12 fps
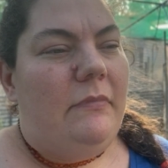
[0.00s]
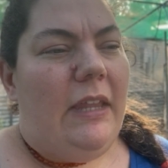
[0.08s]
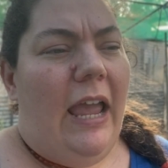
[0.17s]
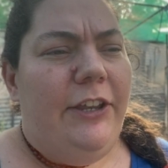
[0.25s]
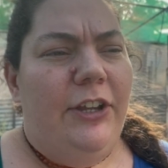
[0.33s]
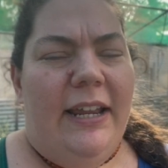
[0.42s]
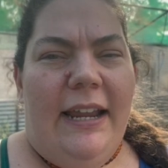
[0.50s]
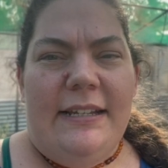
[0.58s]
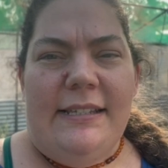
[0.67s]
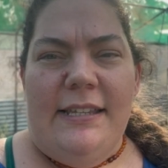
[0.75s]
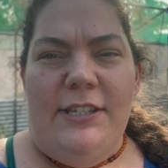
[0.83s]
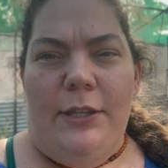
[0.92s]
And you get
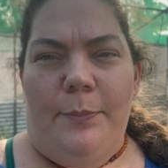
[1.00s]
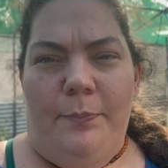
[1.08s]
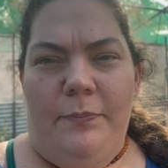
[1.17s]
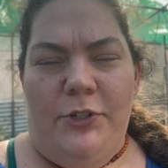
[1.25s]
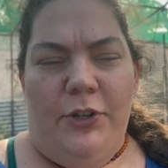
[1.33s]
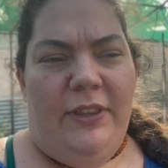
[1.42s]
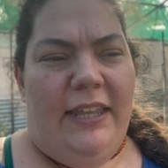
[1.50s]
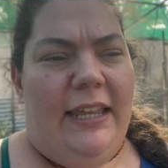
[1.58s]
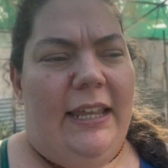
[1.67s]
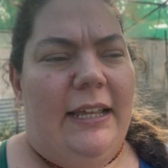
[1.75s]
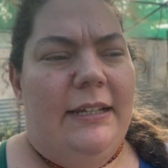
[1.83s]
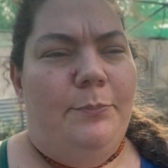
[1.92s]
access to
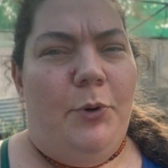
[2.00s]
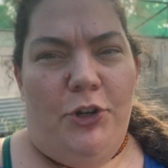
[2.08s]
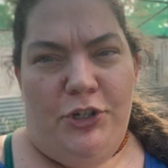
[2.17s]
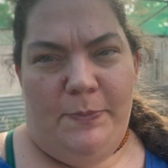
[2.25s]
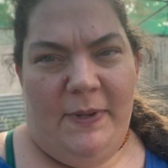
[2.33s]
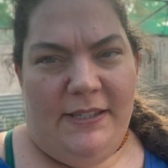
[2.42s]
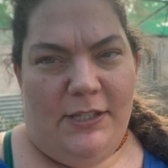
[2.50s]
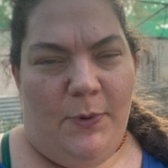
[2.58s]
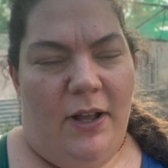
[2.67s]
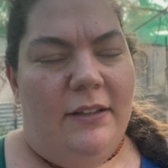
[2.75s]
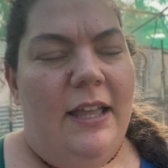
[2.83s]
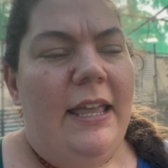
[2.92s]
the produce bins as
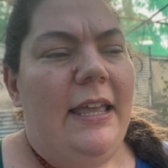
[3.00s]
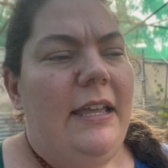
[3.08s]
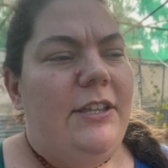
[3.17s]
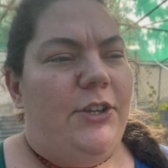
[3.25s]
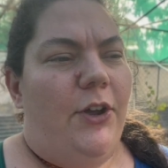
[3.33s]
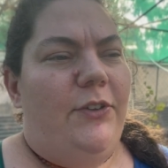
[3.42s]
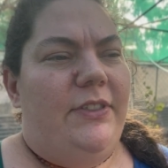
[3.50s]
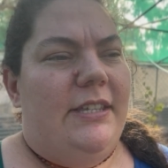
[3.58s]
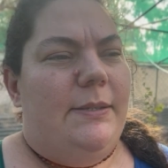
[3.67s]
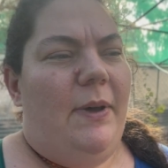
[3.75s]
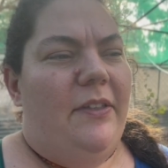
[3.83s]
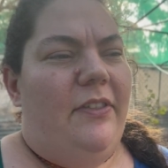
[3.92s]
well. So
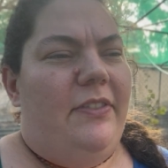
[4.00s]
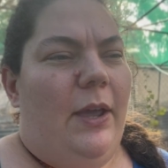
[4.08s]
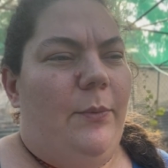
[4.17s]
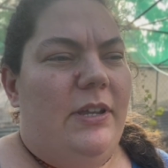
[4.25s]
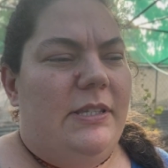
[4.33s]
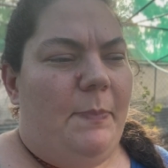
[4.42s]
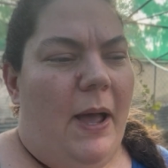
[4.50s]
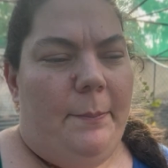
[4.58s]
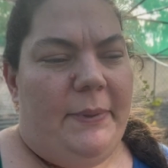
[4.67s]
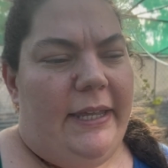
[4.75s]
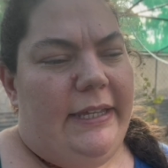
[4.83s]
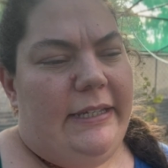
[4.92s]
this month there was
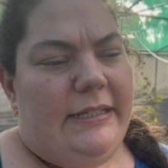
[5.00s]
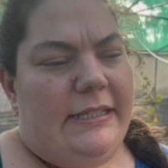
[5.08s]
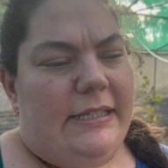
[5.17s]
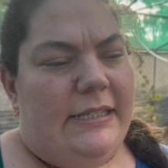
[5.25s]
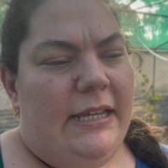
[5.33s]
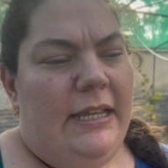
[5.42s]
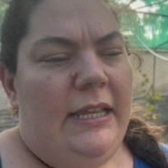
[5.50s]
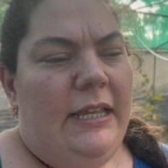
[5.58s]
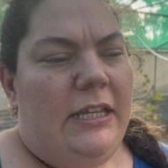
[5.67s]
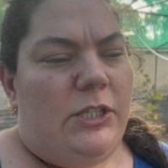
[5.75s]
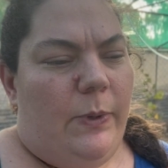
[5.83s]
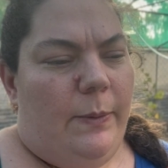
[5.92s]
pumpkins,
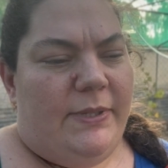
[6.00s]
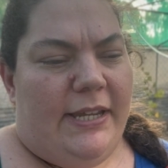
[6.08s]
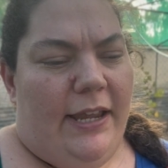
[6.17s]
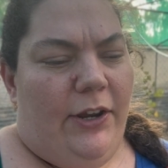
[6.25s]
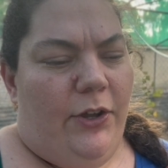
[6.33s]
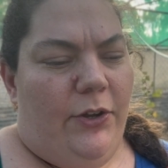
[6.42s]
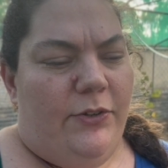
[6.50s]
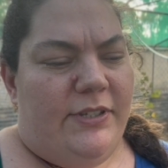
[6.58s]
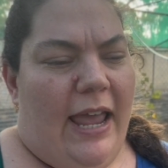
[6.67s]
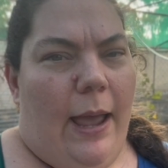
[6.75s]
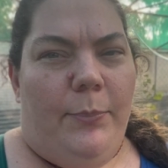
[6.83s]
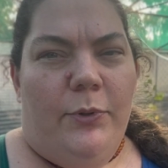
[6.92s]
sweet potatoes,
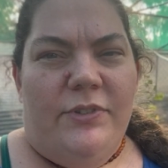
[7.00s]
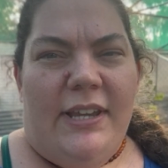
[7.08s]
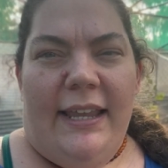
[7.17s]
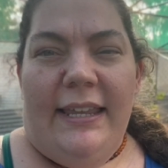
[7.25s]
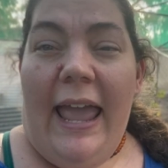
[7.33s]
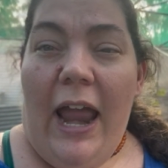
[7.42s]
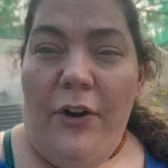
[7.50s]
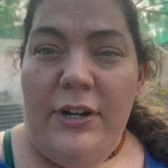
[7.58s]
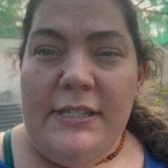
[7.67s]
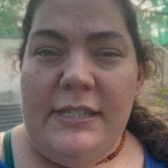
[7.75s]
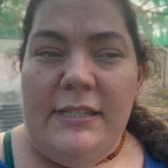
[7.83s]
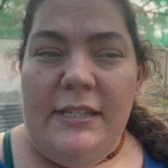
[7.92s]
apples and
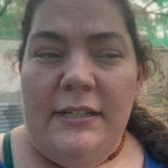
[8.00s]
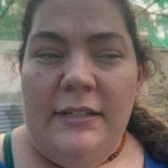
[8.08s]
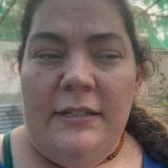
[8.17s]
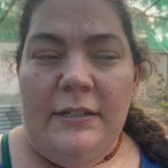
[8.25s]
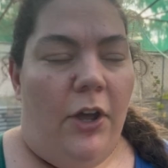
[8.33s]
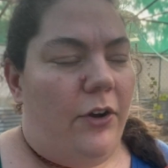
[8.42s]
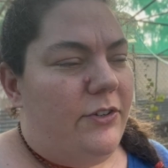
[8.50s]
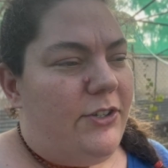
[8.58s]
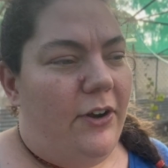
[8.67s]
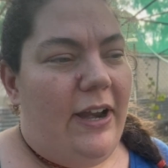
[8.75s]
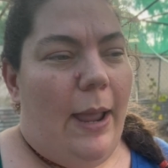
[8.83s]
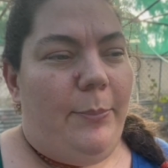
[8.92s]
carrots. No,
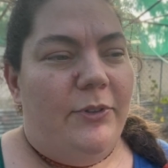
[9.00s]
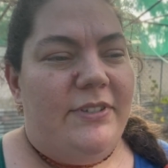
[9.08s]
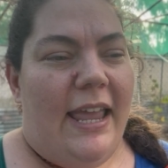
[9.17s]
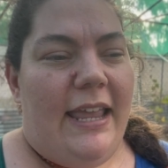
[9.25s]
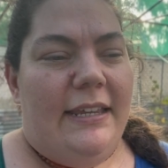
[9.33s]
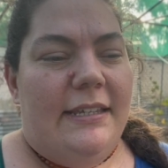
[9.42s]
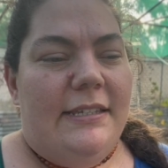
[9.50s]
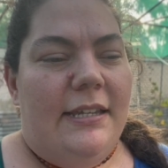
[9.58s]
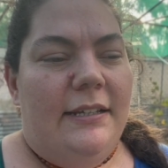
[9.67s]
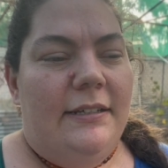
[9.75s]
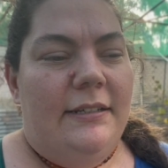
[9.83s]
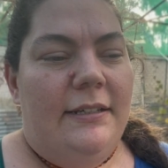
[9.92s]
sorry, apples and
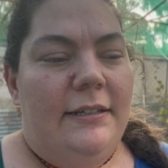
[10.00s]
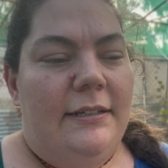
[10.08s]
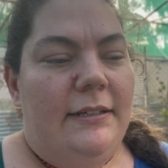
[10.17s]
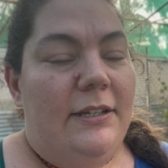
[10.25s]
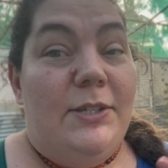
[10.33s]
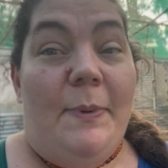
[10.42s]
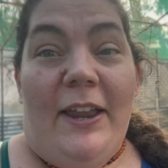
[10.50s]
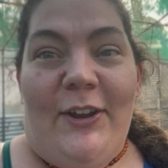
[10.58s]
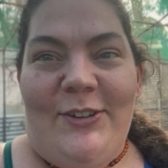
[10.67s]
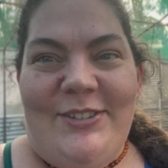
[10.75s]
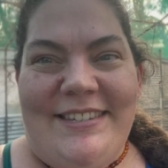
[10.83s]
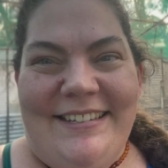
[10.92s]

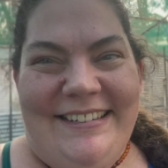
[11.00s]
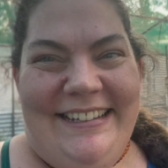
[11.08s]
tomatoes.